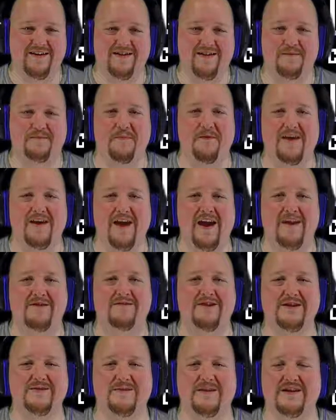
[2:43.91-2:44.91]
The point eight
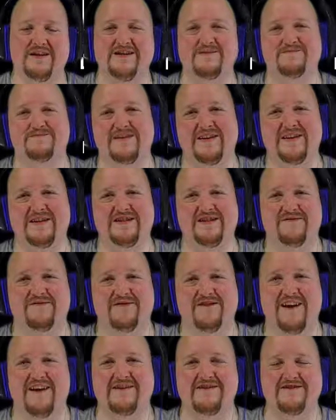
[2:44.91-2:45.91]
must be because of
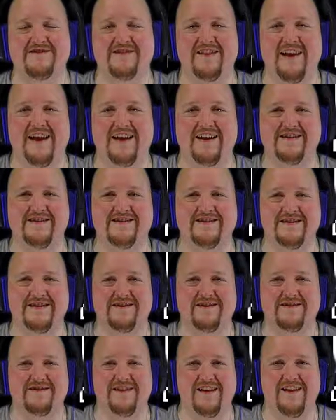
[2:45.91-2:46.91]
her extra legs
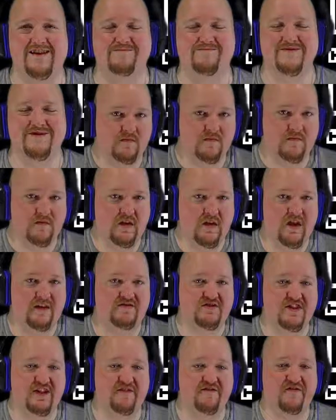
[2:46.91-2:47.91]
or limbs.
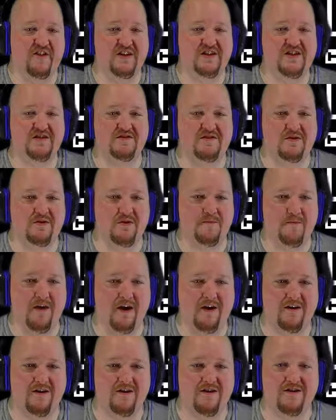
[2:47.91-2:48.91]
If she invites you to her
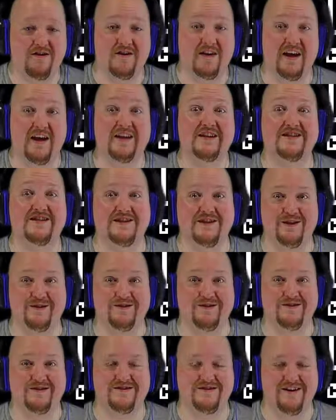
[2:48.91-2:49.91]
parlor,
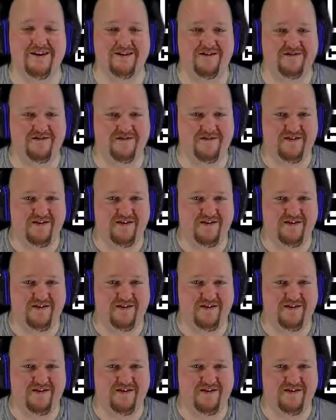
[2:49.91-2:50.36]
excuse yourself.